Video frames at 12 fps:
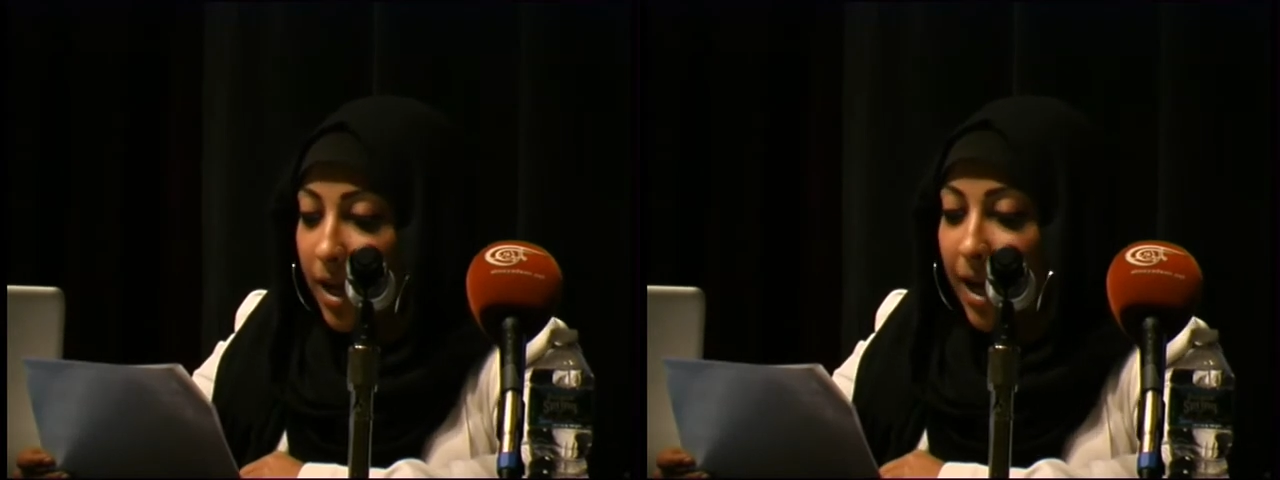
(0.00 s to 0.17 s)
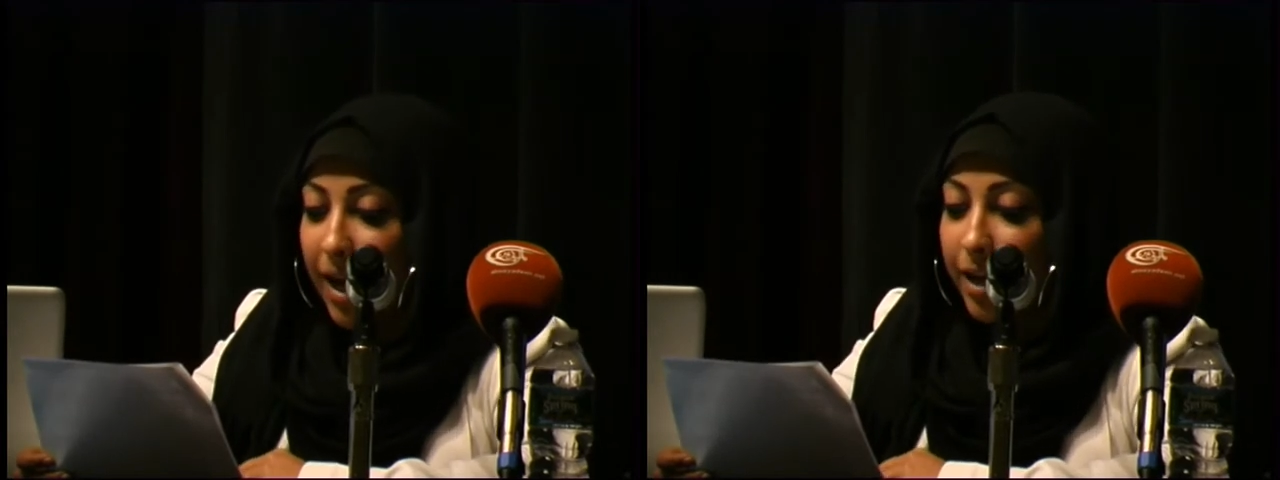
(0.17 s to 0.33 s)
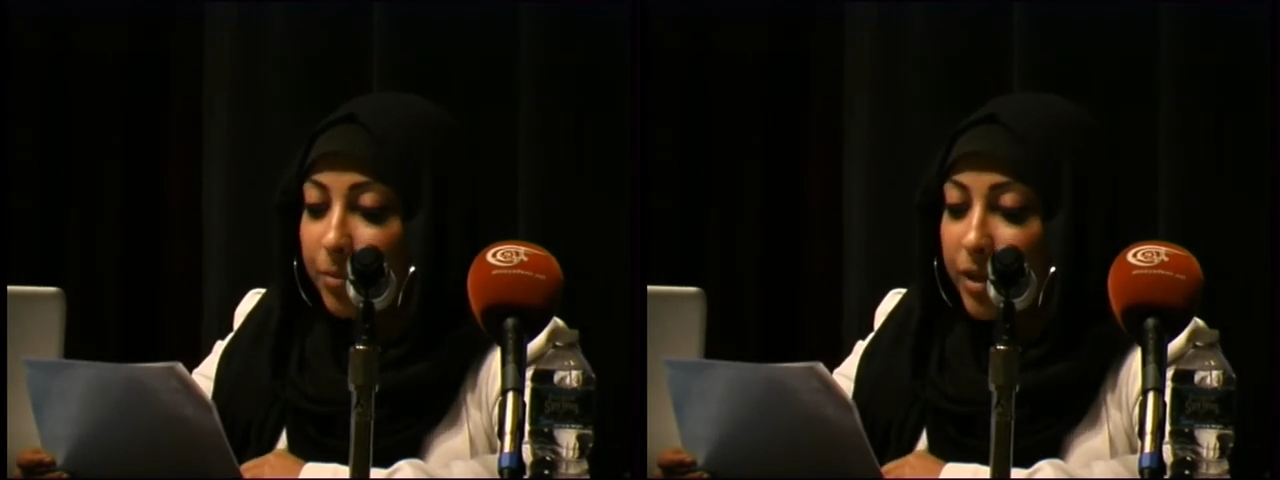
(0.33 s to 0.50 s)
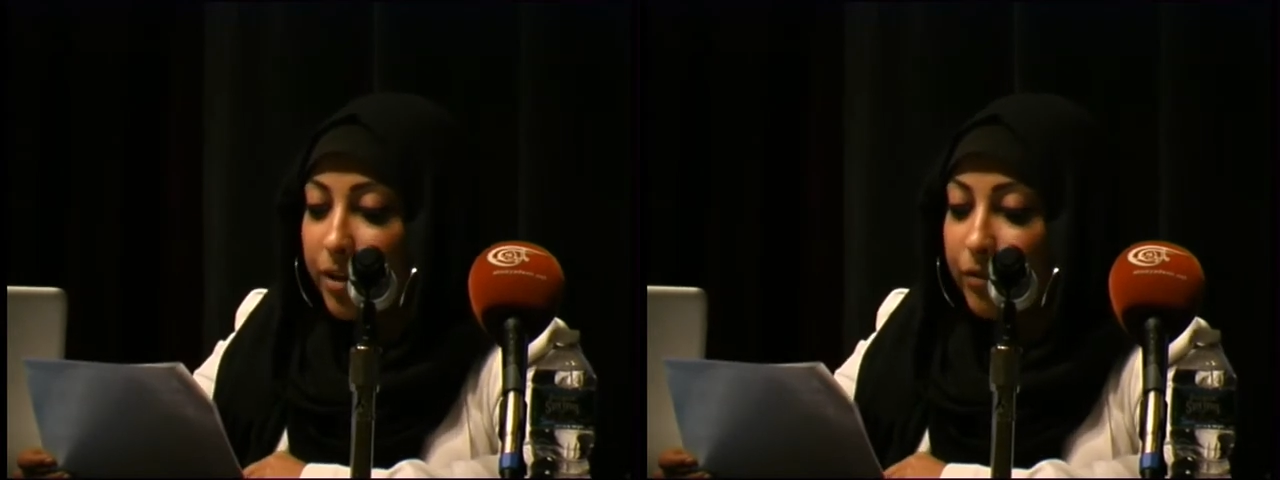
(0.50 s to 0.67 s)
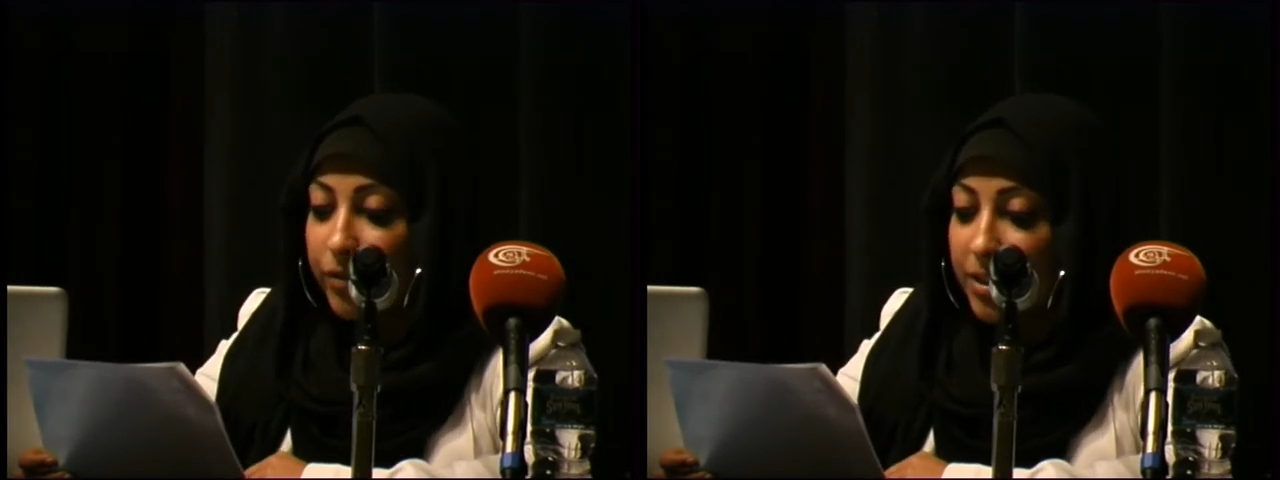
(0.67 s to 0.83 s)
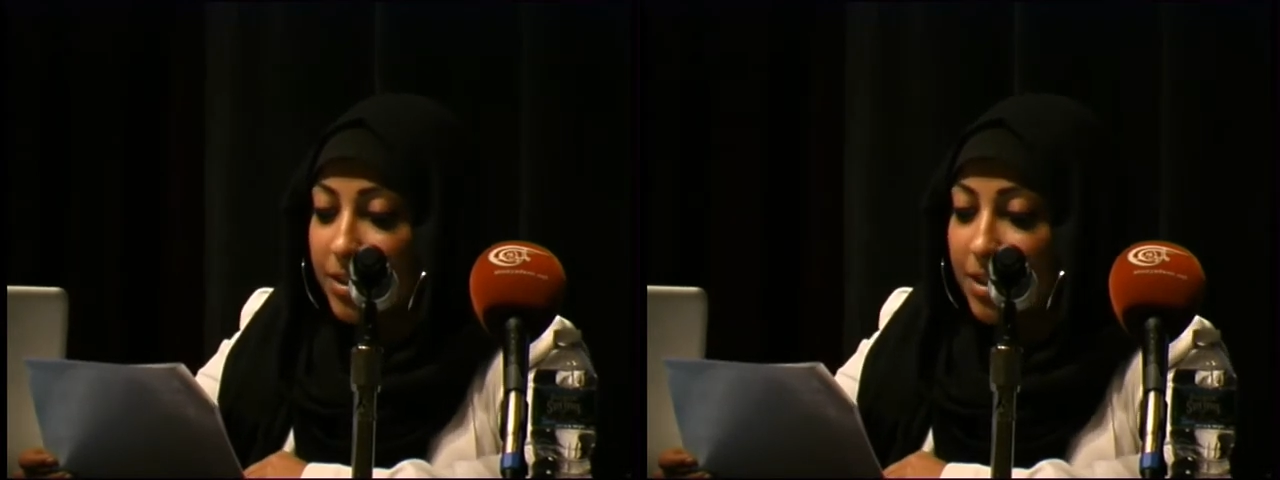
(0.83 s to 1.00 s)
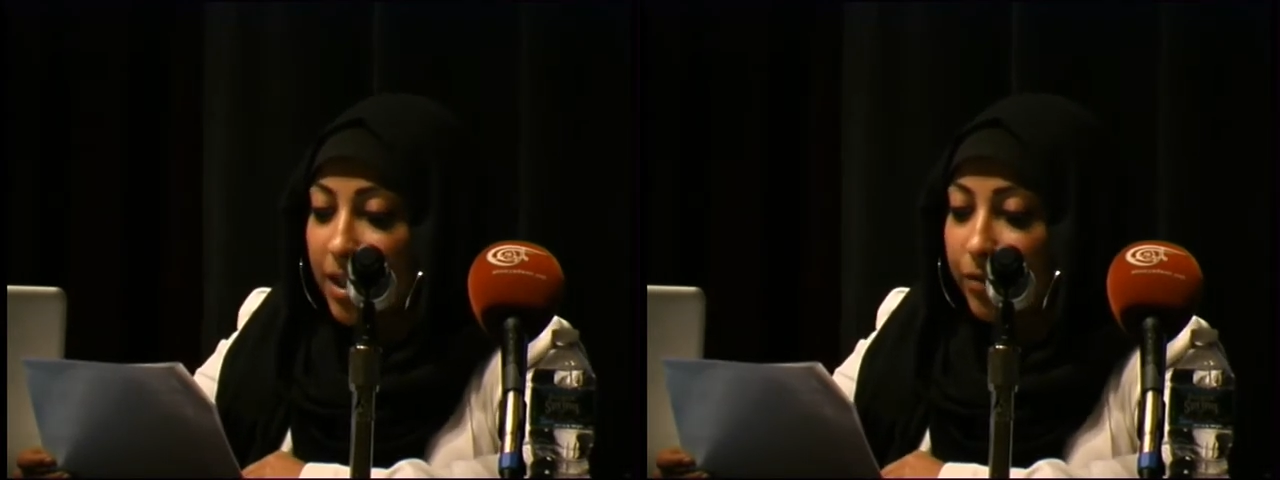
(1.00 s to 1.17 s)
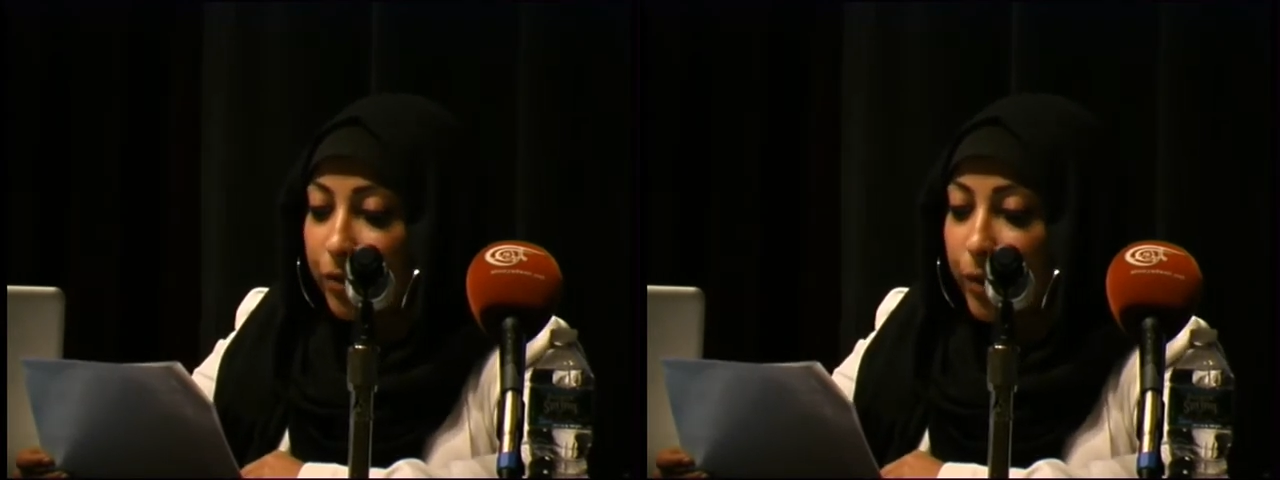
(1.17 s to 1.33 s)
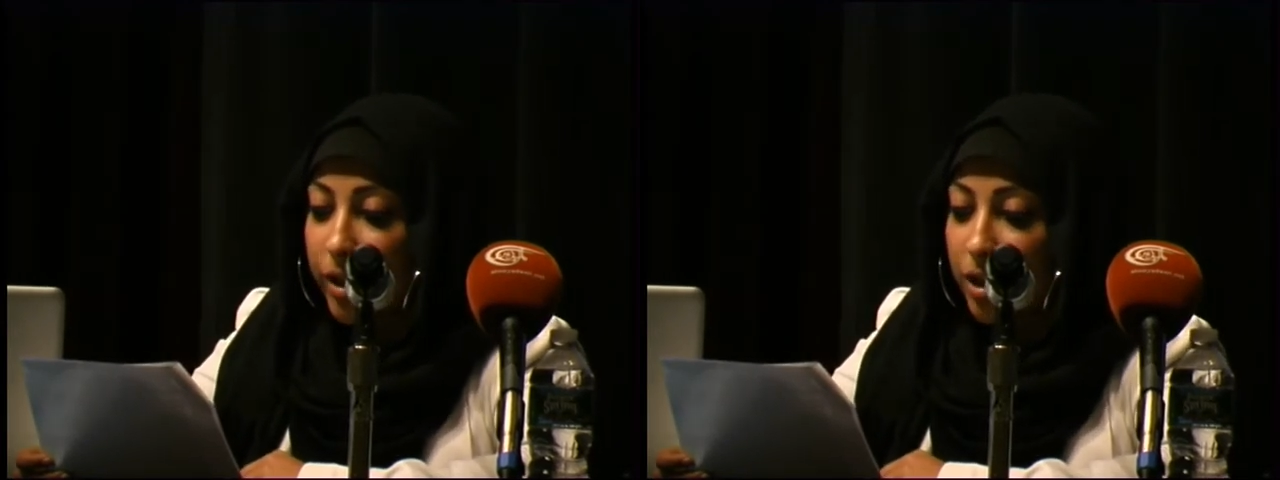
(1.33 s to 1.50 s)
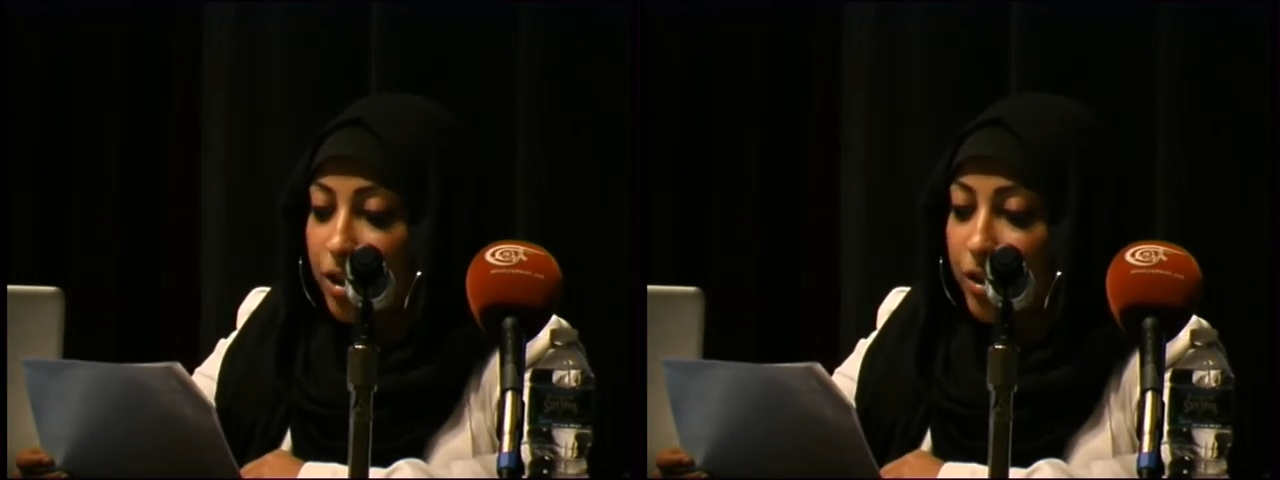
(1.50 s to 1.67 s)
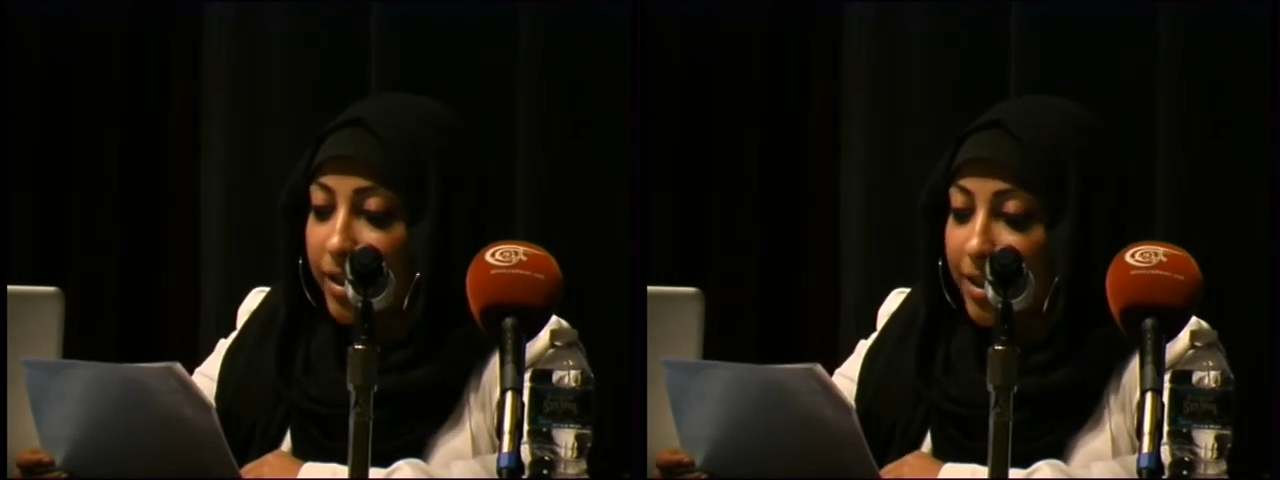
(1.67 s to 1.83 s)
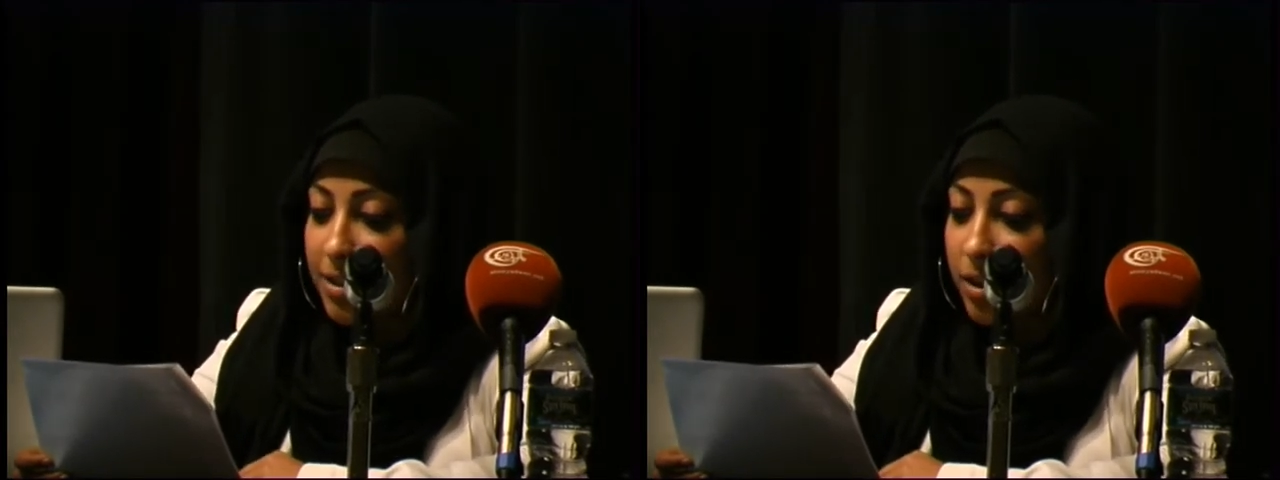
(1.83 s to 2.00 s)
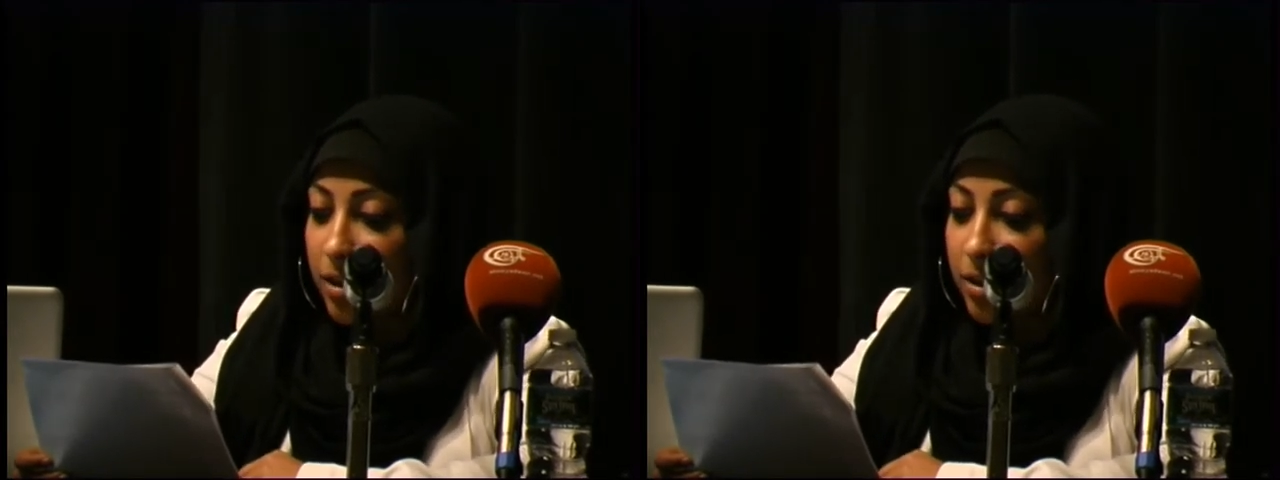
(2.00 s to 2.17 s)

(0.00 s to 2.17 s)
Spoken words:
I am convinced that if we are to get